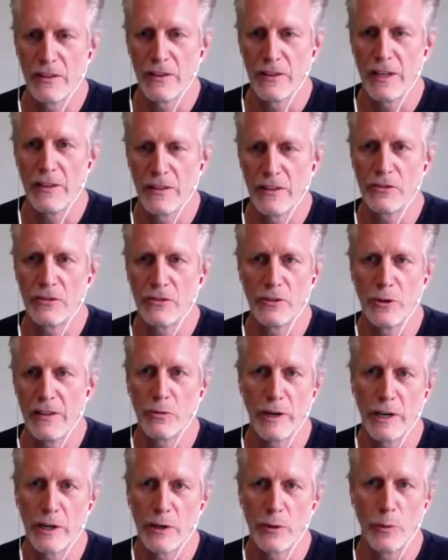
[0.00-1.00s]
And there's no
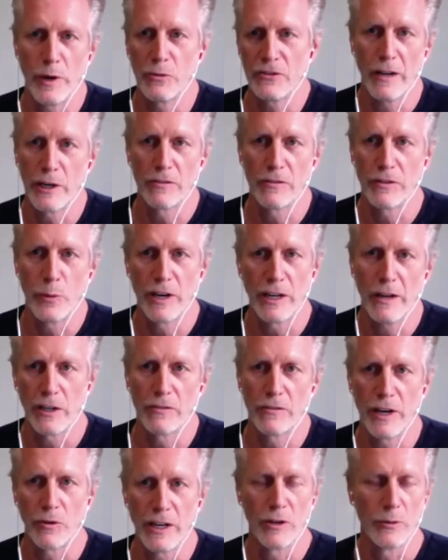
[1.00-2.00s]
right or way, right or
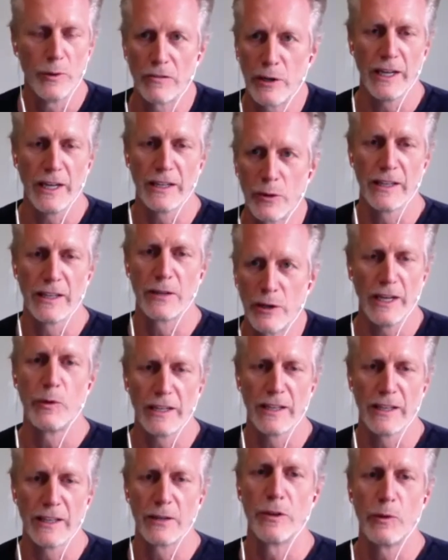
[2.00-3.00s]
wrong way. Like we
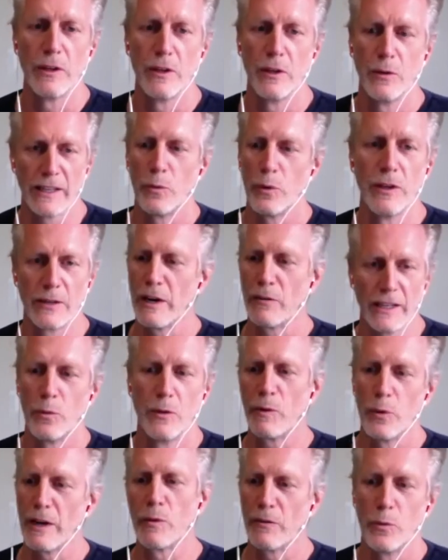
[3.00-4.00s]
were no. wherever
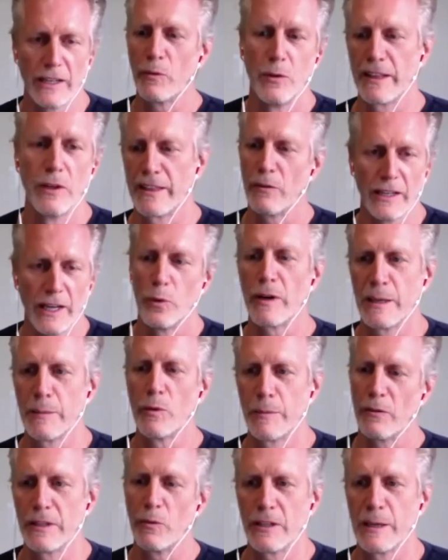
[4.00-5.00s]
we were at that time in
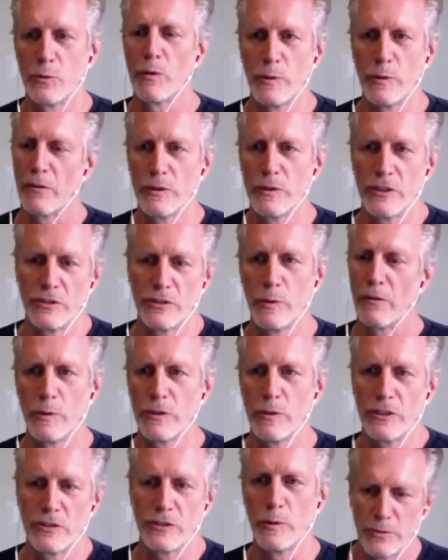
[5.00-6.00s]
our lives, we were just doing the
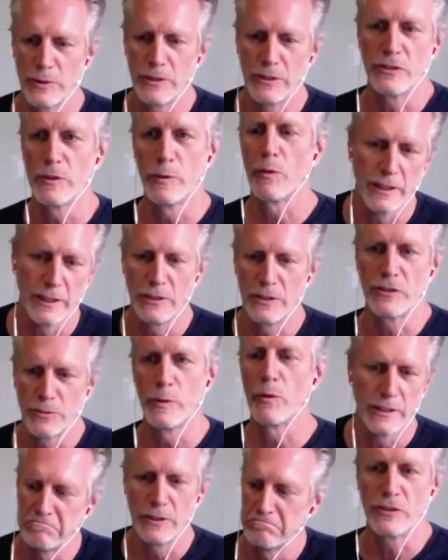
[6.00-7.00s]
best we could.
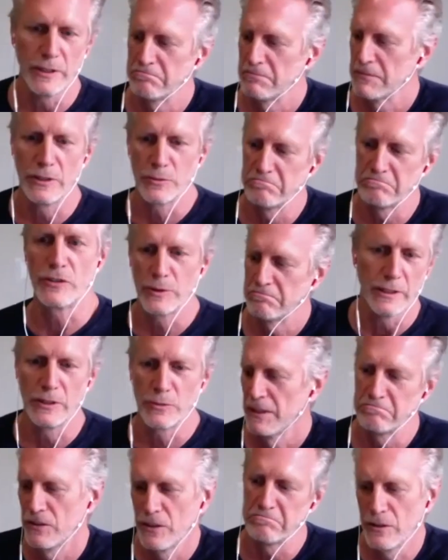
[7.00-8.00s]
And
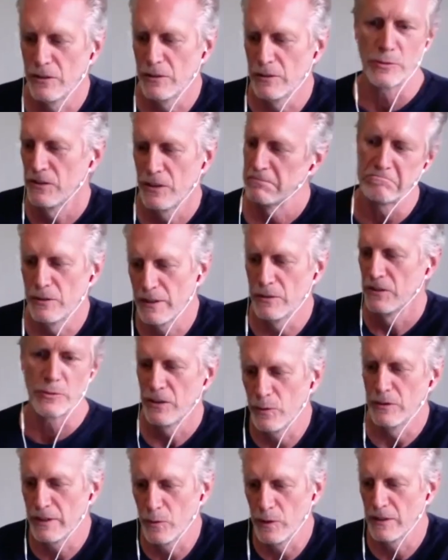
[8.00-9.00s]
so, uh, you know,
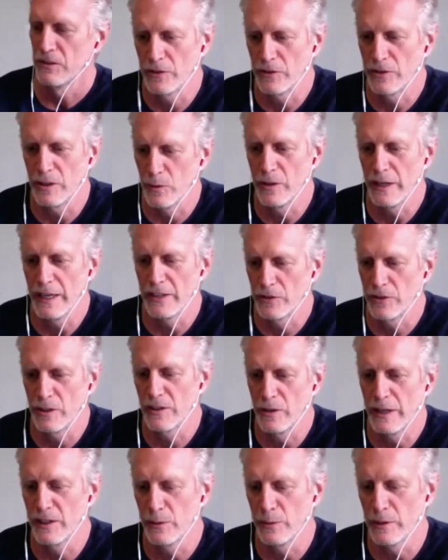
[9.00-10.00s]
what, what else could you ask of
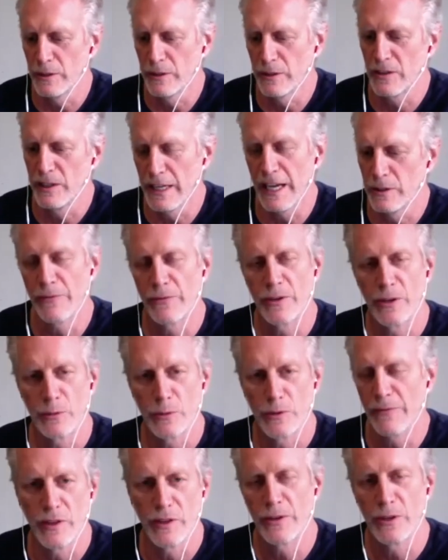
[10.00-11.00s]
anyone? The effort
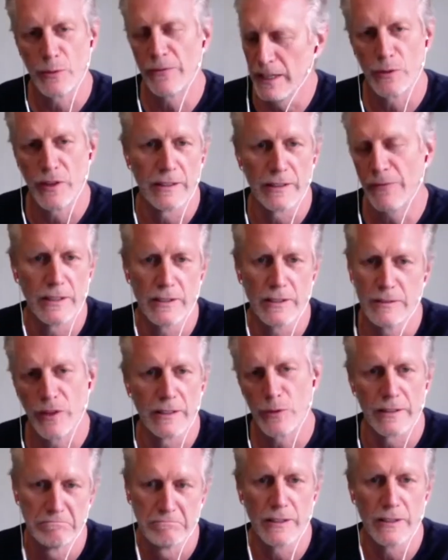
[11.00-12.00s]
was there. You know,
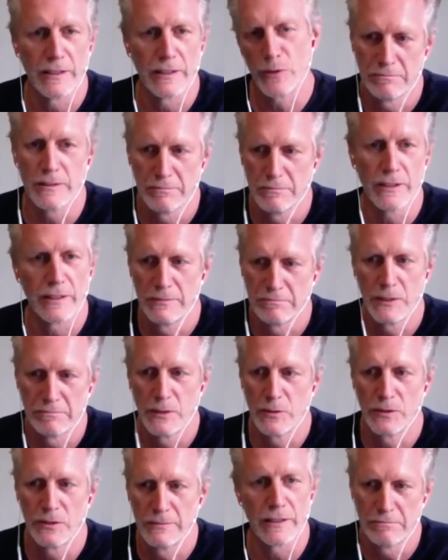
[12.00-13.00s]
that,
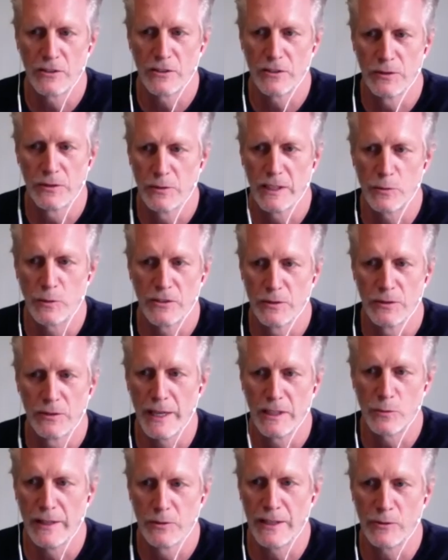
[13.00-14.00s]
that's you that's know, what,
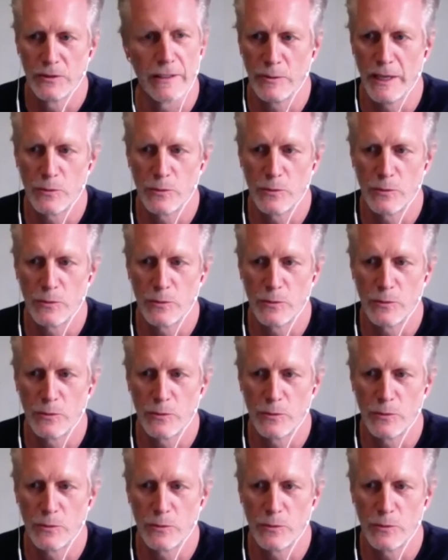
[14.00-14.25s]
I'll that's dove- what